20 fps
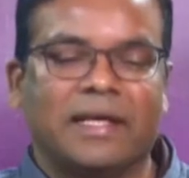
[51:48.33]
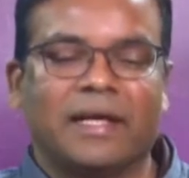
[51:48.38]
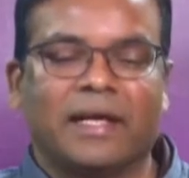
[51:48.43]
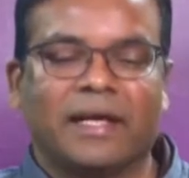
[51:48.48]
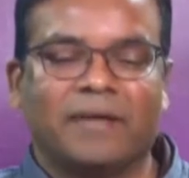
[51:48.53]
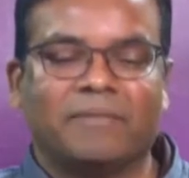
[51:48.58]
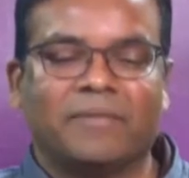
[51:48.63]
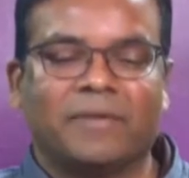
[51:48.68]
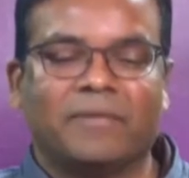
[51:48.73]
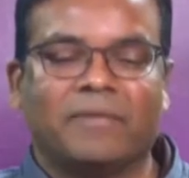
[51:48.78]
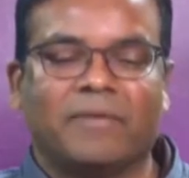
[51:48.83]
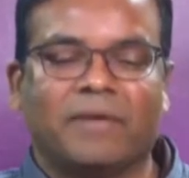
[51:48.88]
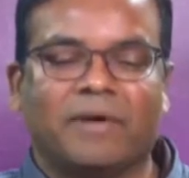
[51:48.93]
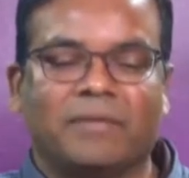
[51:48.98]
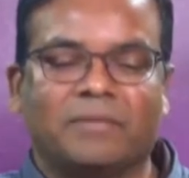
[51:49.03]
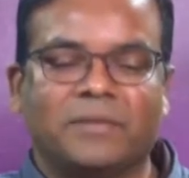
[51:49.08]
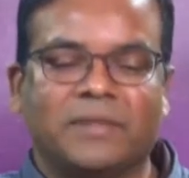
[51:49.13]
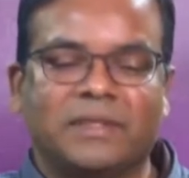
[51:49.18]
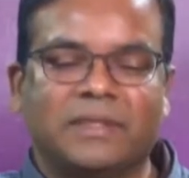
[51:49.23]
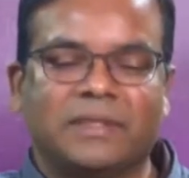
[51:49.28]
can
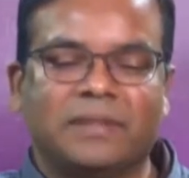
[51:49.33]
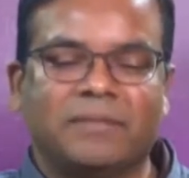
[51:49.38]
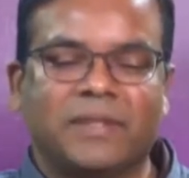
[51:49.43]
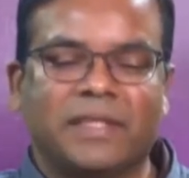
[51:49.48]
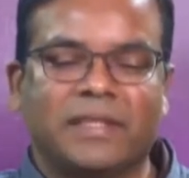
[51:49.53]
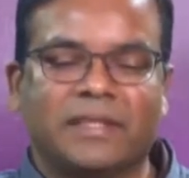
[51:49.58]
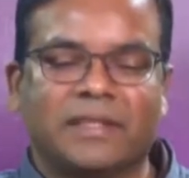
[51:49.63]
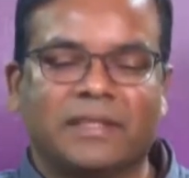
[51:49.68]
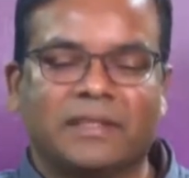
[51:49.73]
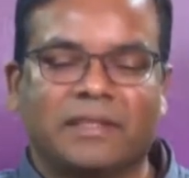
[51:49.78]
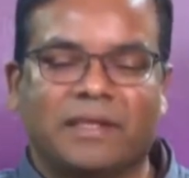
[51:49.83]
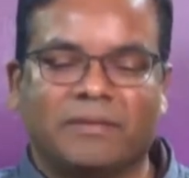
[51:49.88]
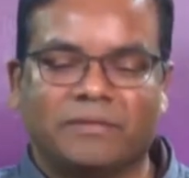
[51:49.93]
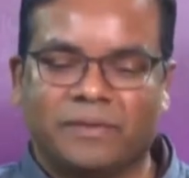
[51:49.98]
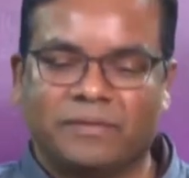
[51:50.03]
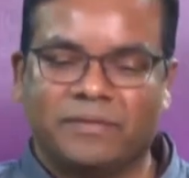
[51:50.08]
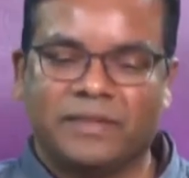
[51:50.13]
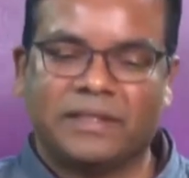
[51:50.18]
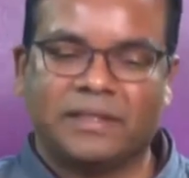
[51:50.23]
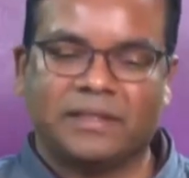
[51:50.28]
perform simultaneous
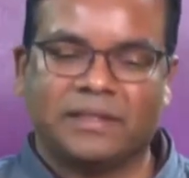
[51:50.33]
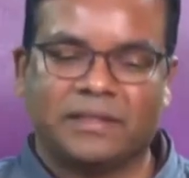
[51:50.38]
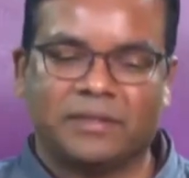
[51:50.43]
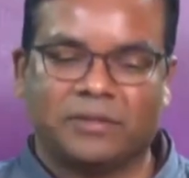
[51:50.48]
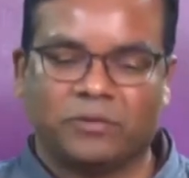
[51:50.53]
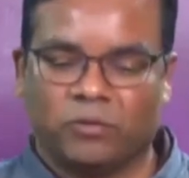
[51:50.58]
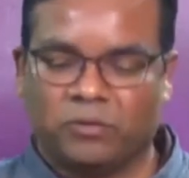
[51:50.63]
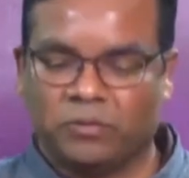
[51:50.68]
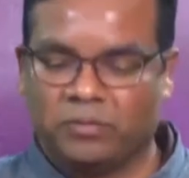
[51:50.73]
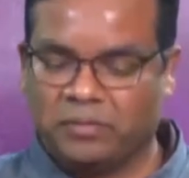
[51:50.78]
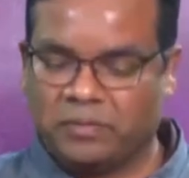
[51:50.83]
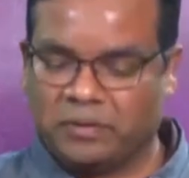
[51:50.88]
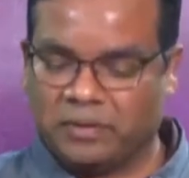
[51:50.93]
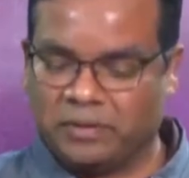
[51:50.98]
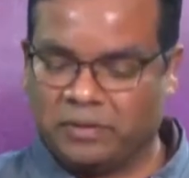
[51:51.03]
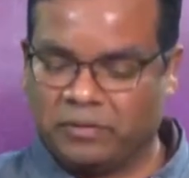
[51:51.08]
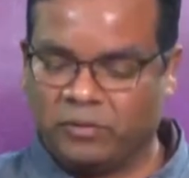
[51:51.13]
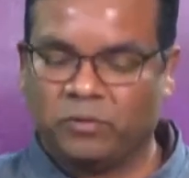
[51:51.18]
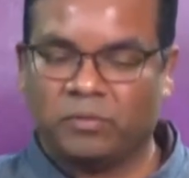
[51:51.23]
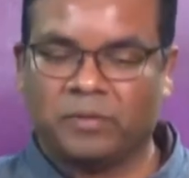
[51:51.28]
observations
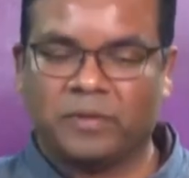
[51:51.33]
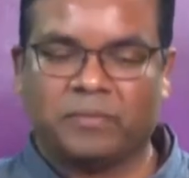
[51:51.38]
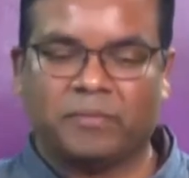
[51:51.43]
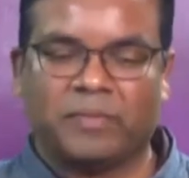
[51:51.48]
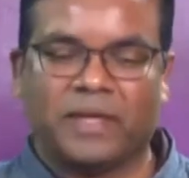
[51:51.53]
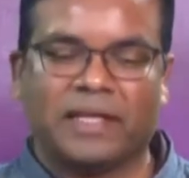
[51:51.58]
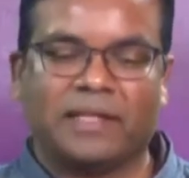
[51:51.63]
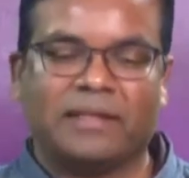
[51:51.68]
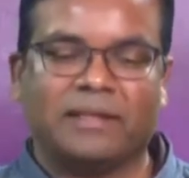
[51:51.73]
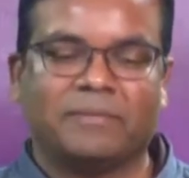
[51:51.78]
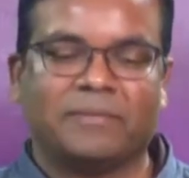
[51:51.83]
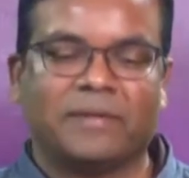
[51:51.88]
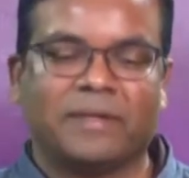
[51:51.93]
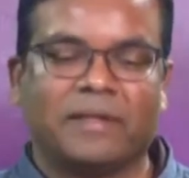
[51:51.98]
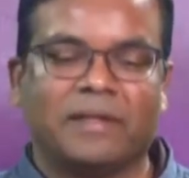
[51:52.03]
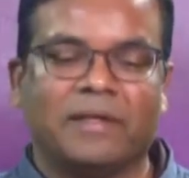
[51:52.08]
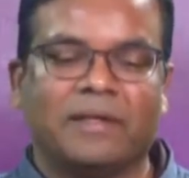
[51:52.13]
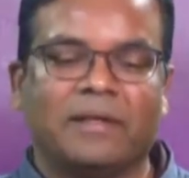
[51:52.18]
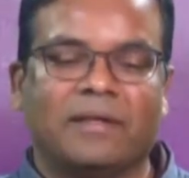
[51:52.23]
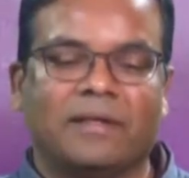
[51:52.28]
over multiple